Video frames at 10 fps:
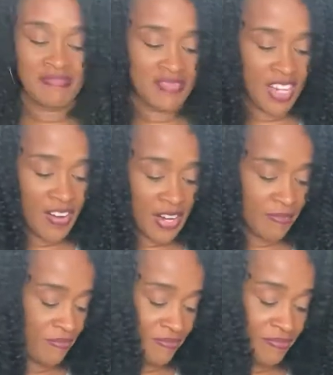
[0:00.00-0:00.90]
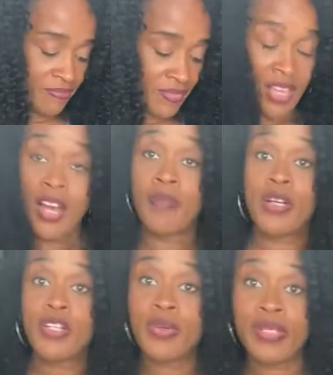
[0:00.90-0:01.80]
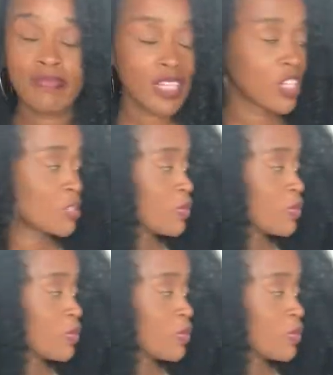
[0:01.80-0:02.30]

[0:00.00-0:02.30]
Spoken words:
All right, I'm gonna do it. It looks more